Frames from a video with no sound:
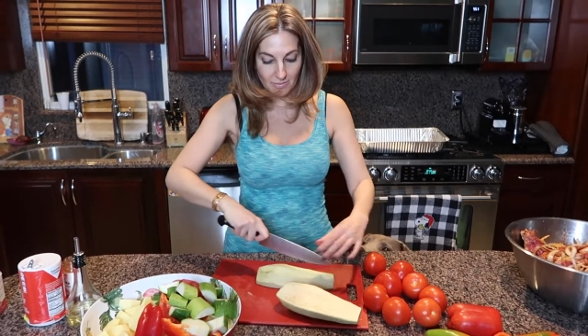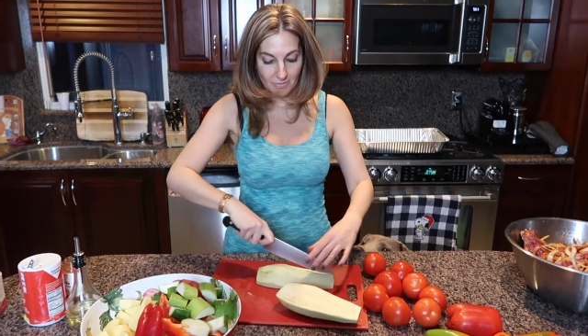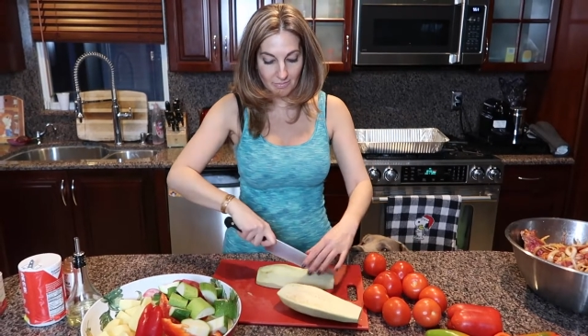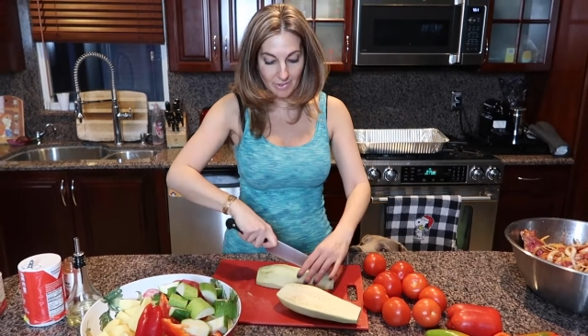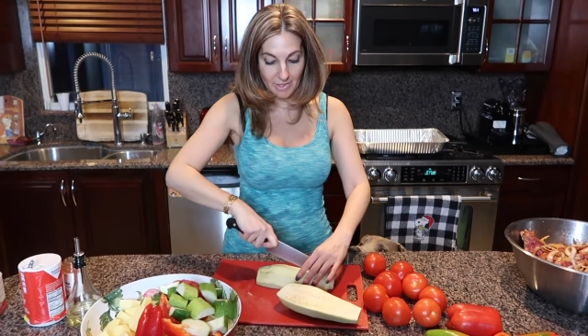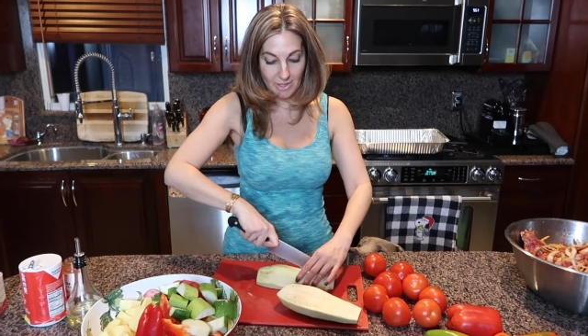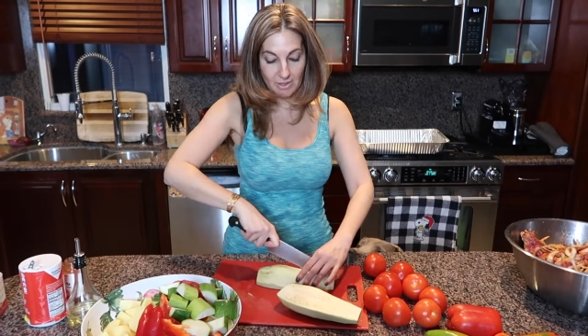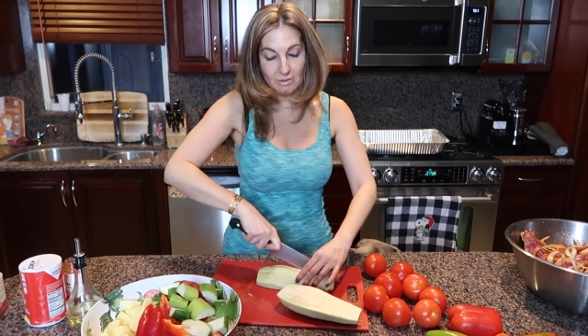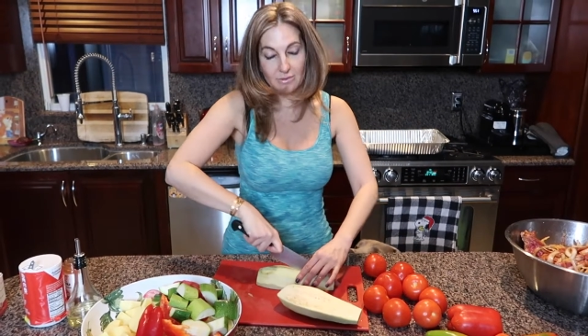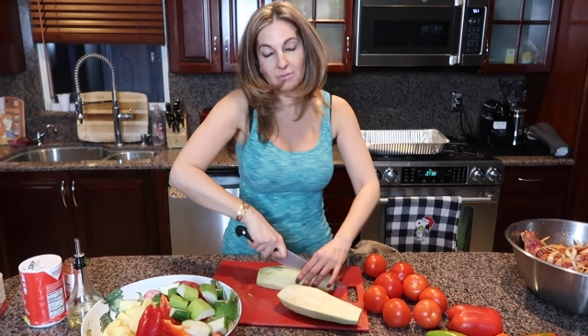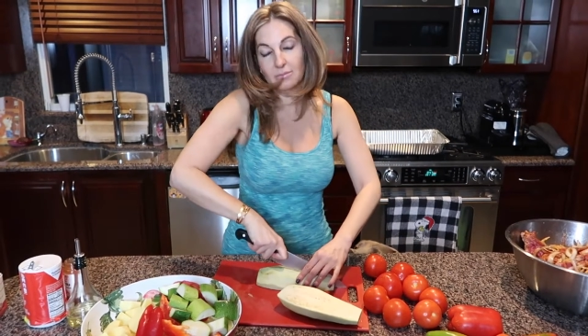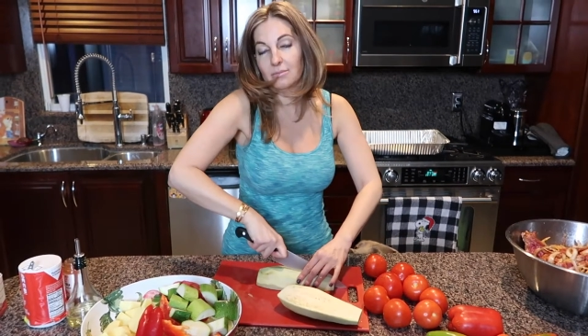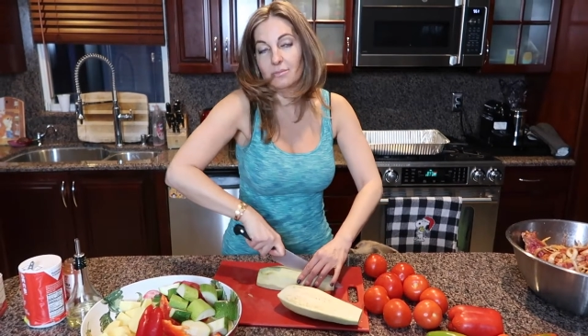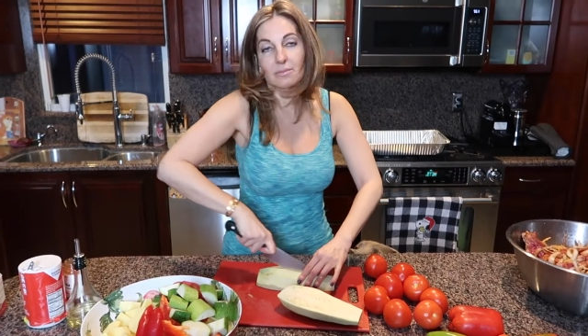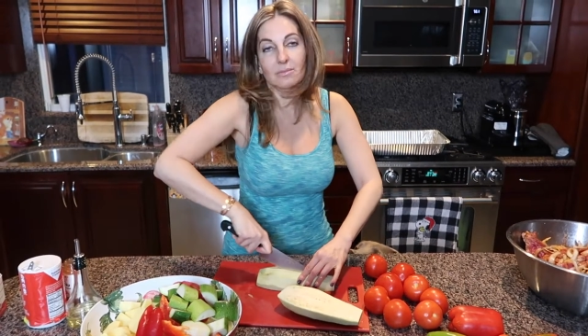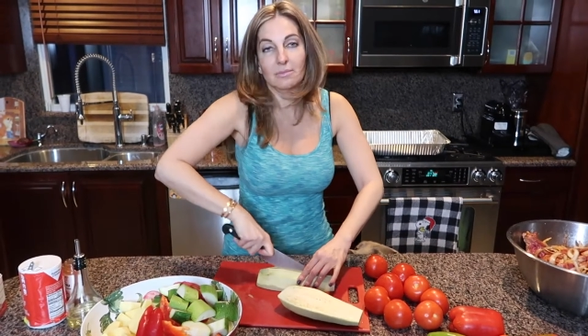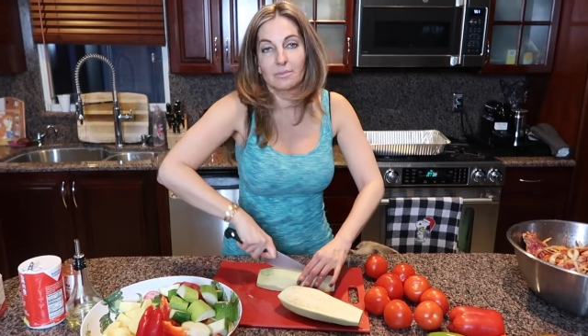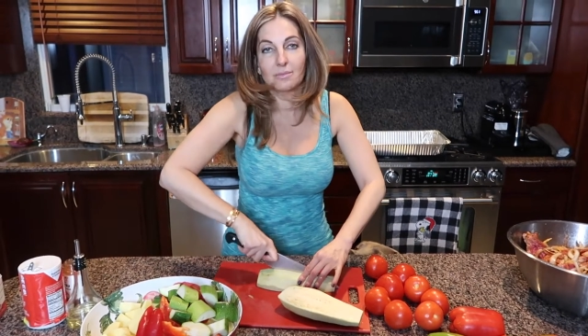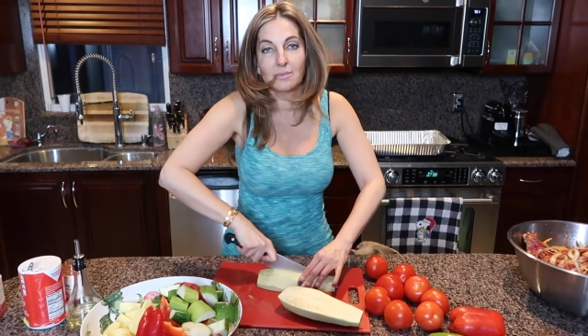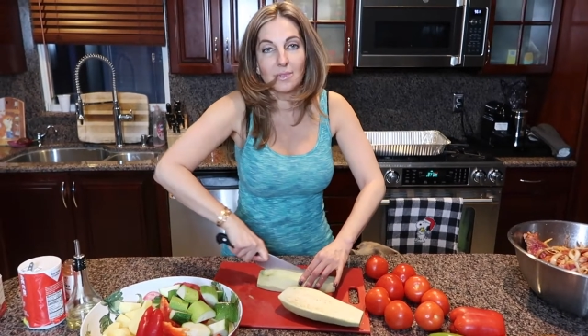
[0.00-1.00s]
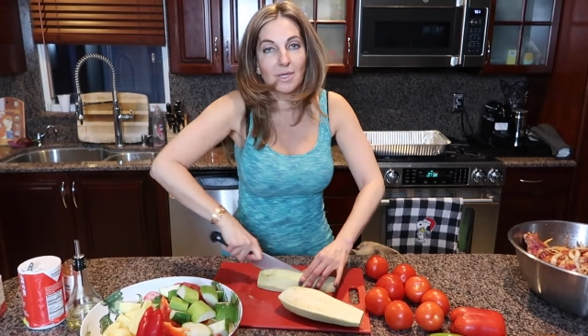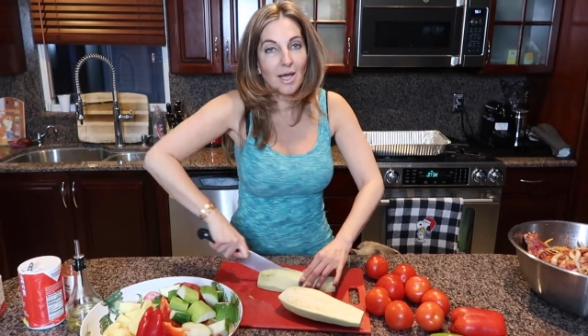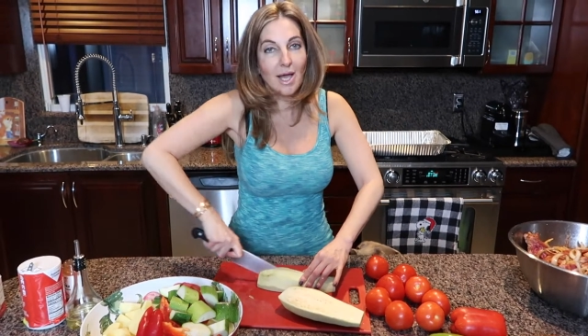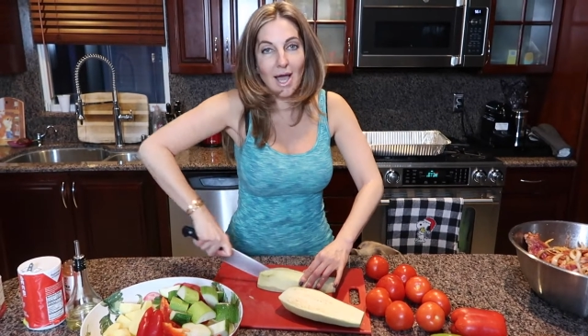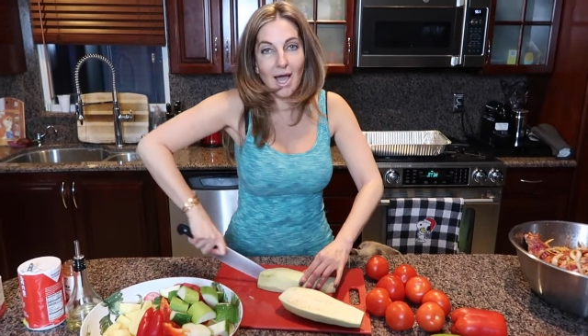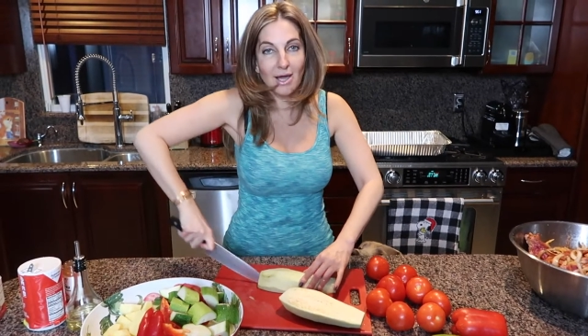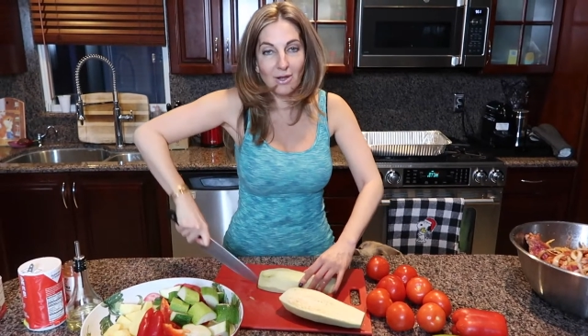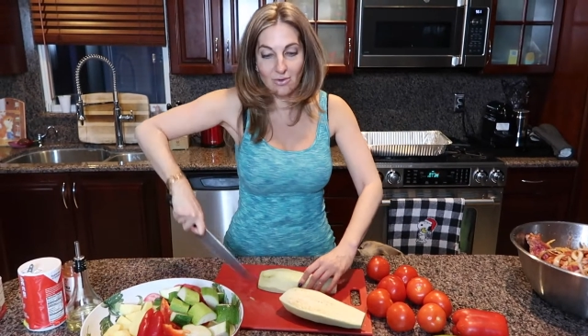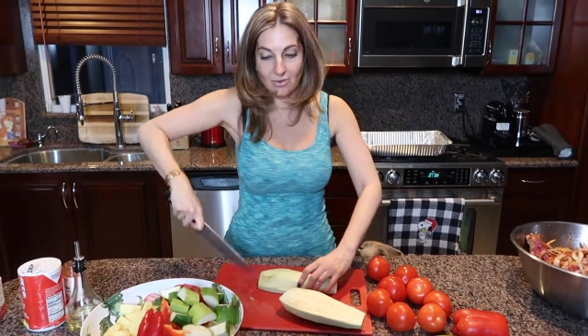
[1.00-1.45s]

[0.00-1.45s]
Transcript: but I